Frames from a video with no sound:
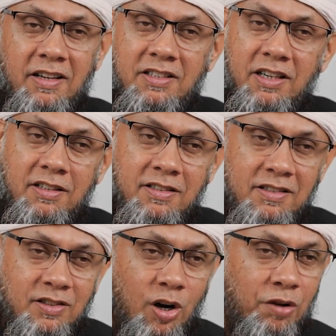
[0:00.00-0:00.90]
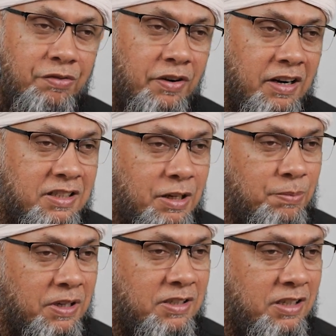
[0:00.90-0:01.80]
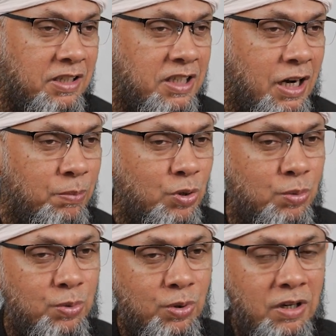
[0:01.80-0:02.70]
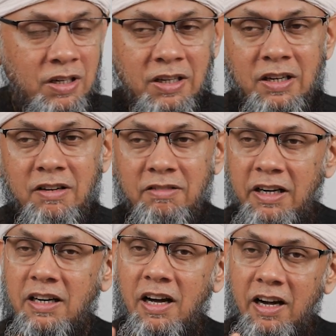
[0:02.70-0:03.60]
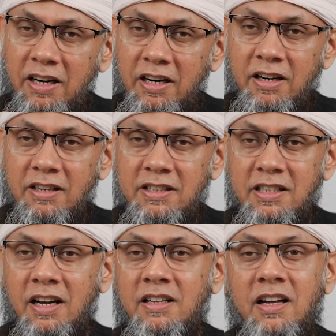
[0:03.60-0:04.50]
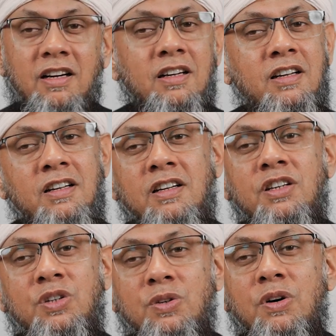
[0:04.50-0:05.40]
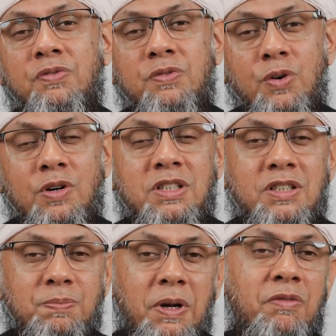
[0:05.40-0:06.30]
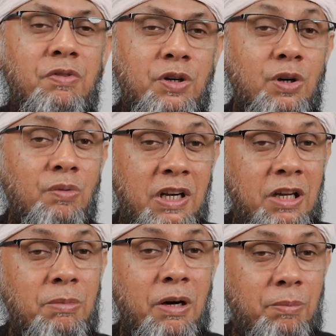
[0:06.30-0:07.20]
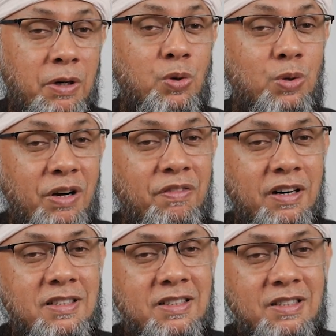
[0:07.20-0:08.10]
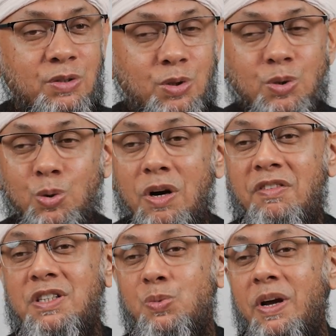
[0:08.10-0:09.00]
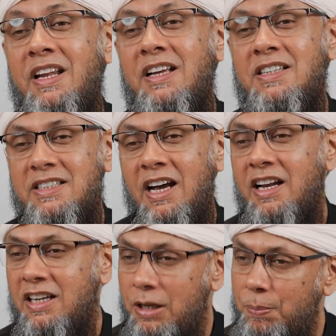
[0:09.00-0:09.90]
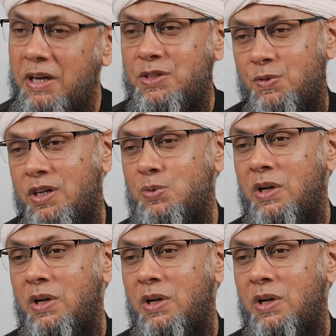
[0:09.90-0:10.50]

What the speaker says: is just offer, acceptance, ijab, qabul, right? I can understand that you, of course, pay for your walima, but whoever's wedding is that, he pays for his